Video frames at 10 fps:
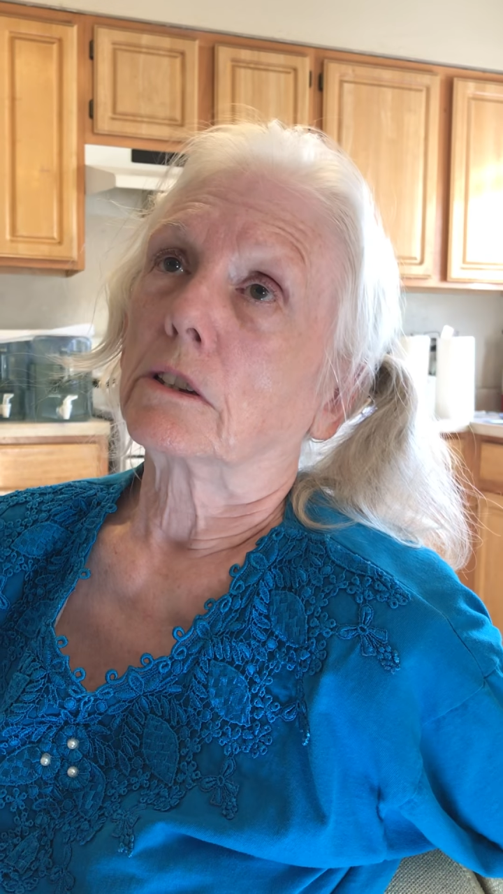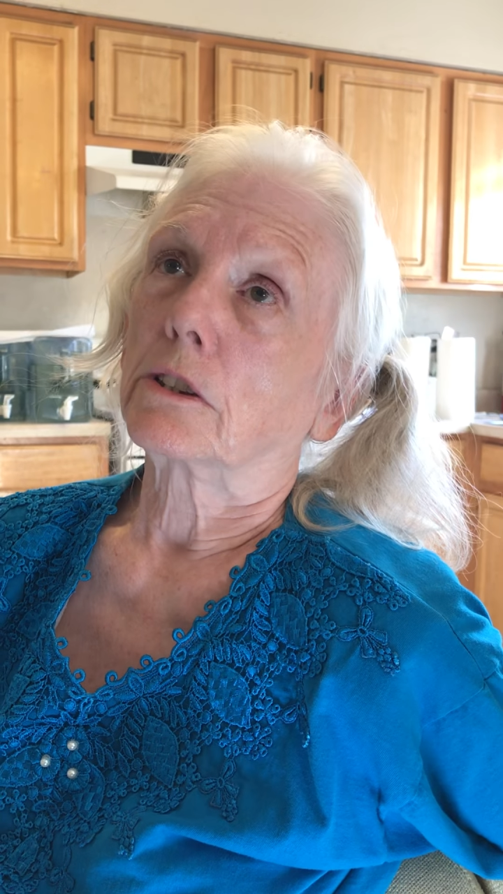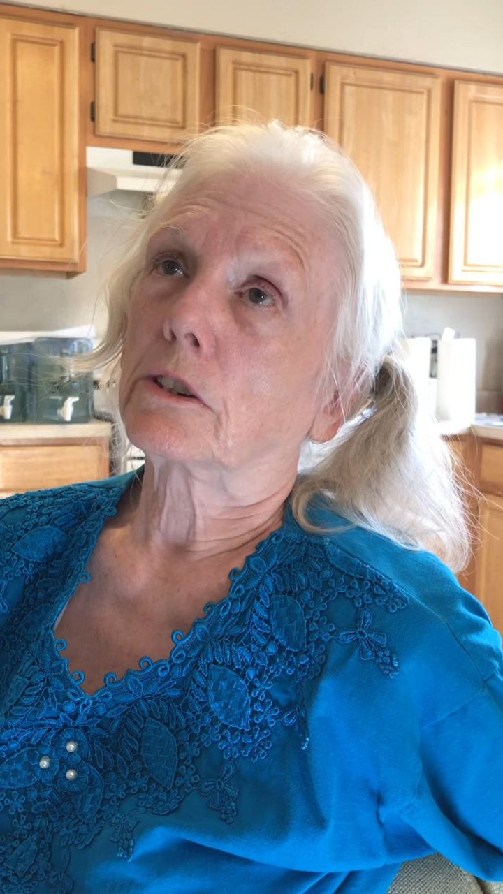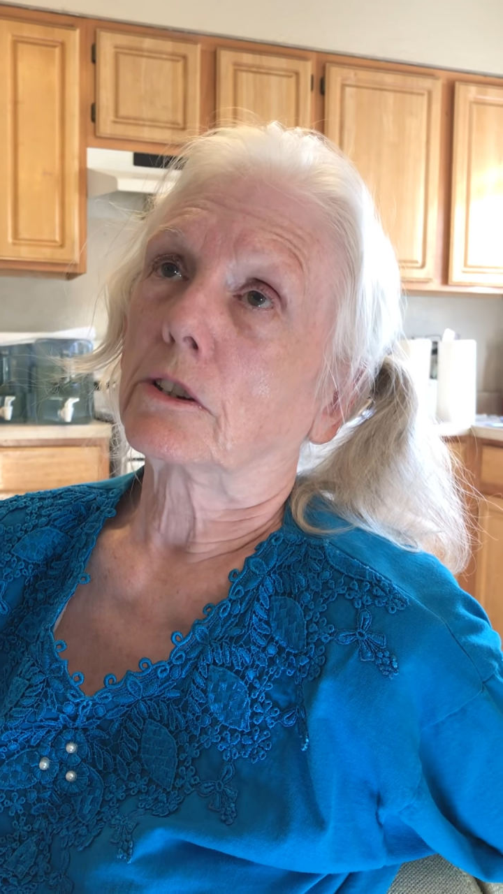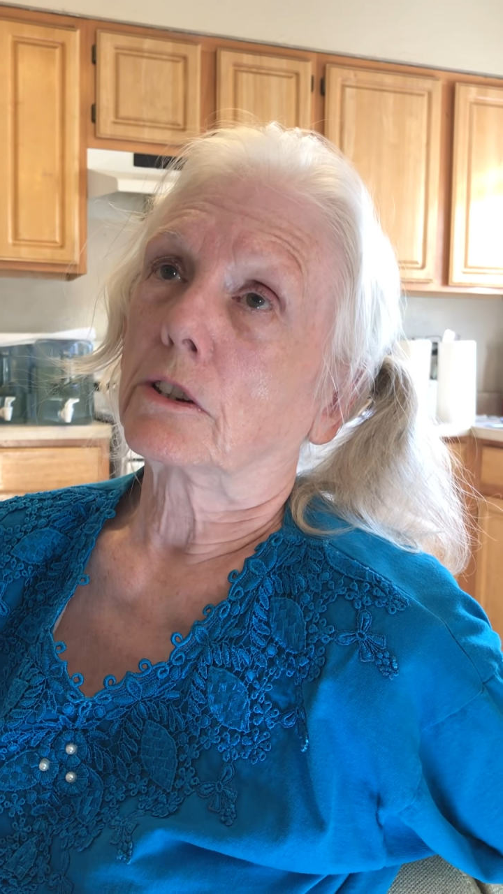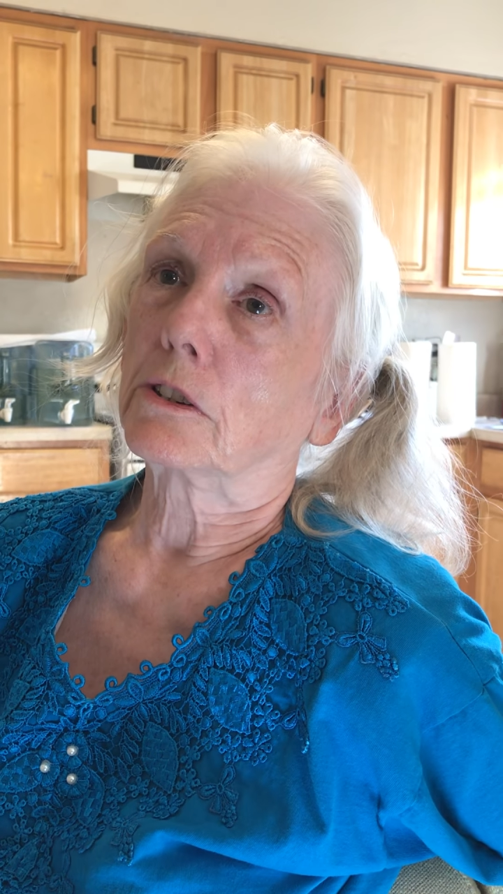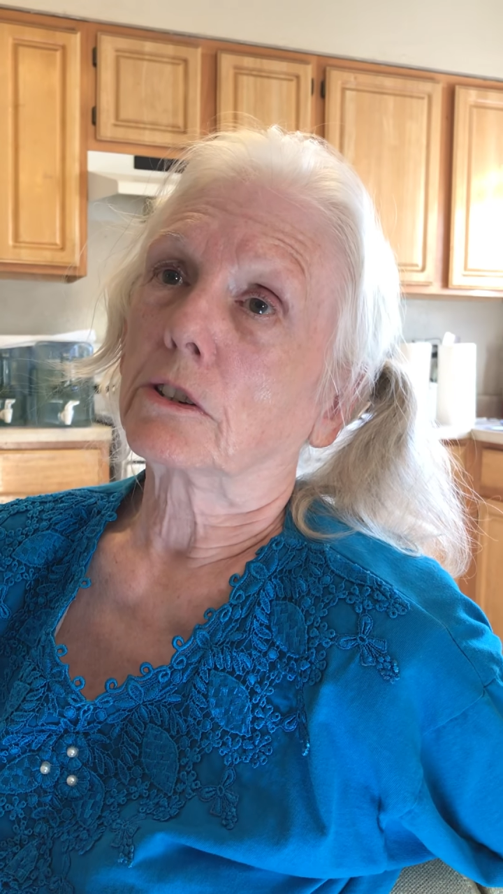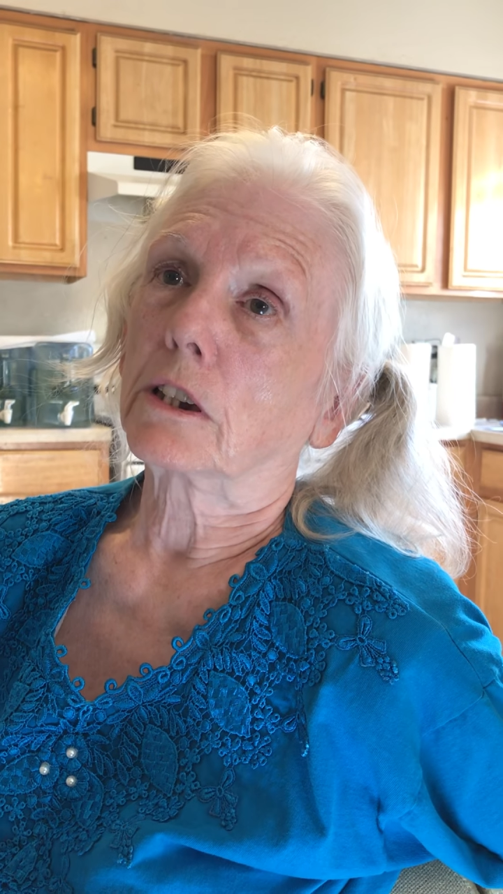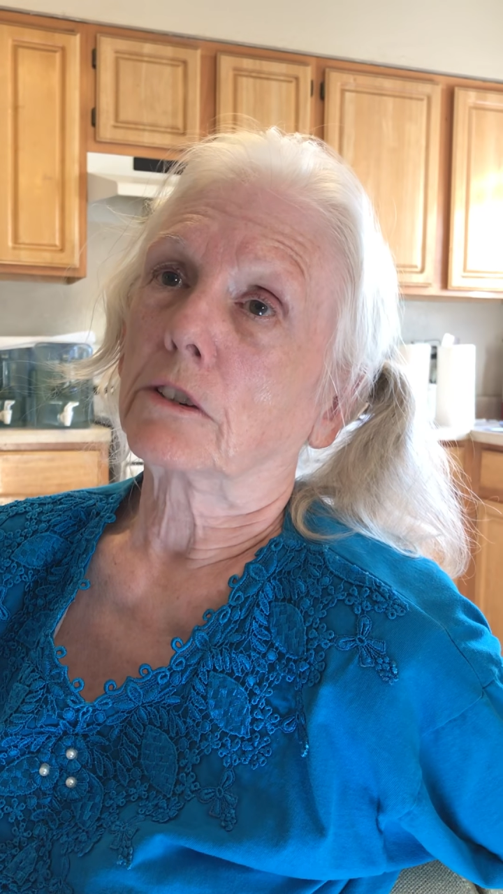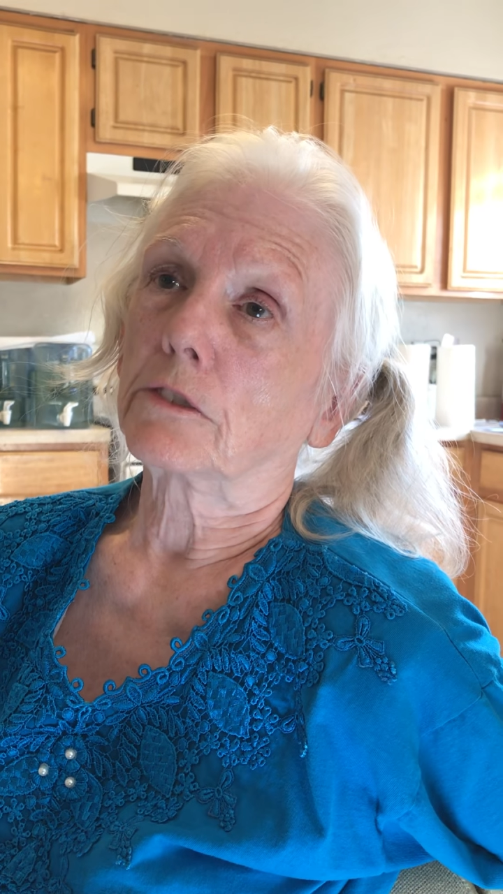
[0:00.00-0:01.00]
started
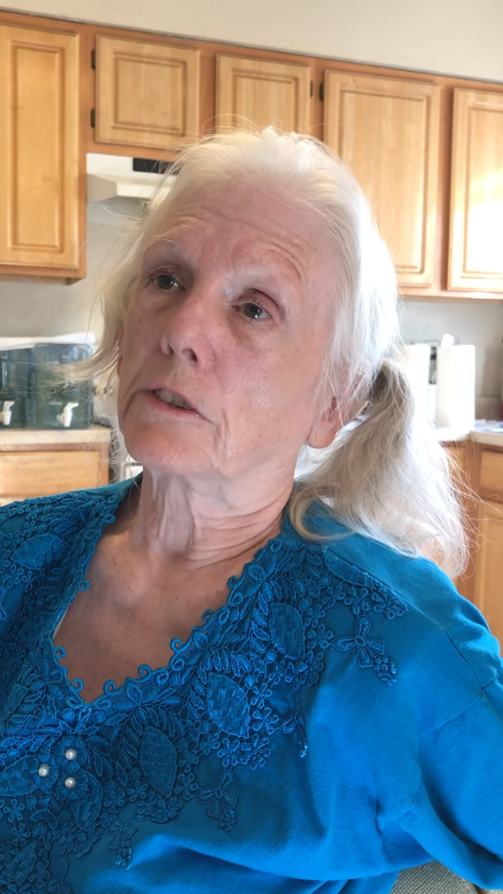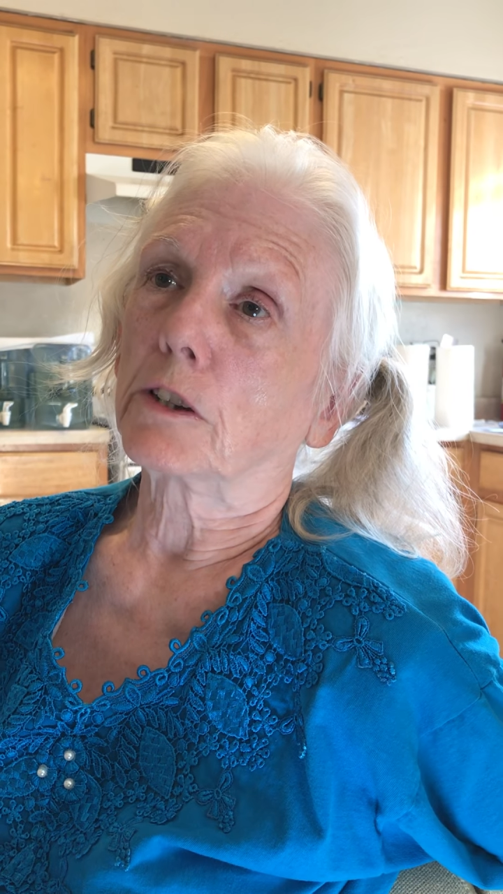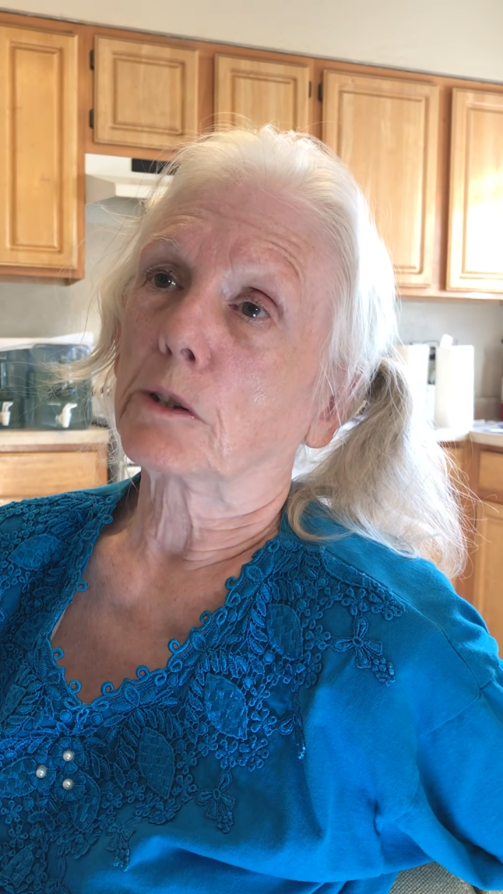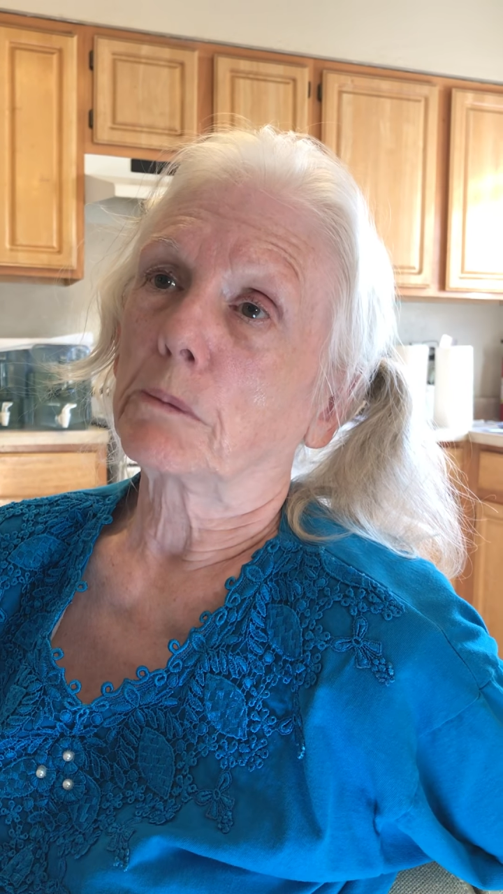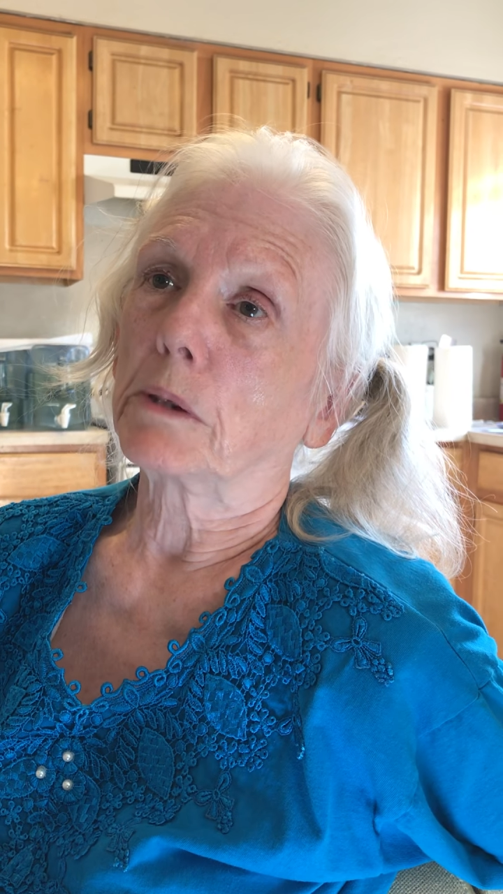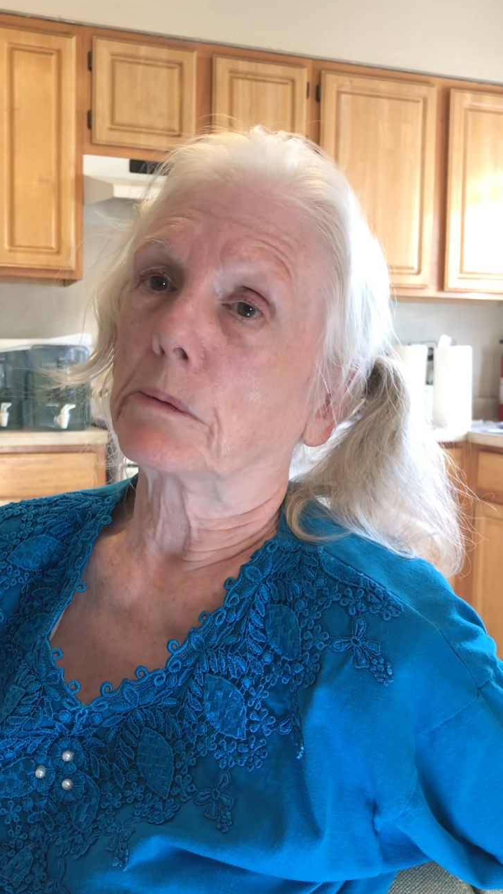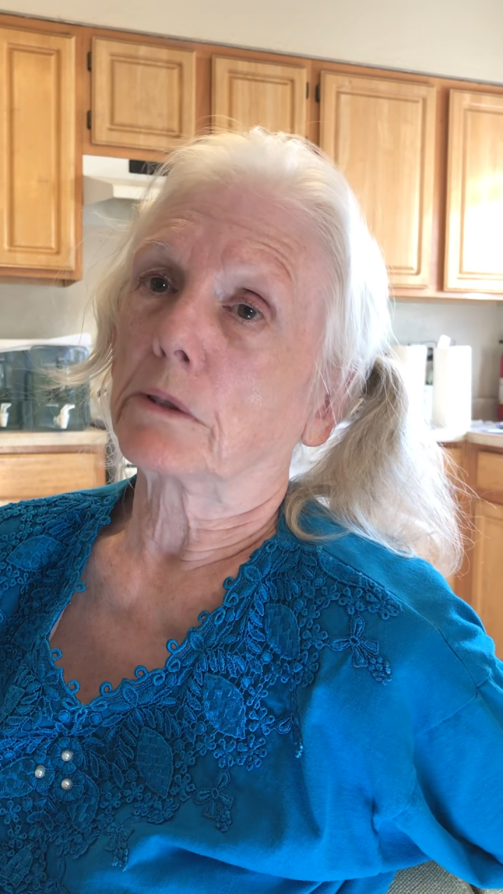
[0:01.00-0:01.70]
looking for other people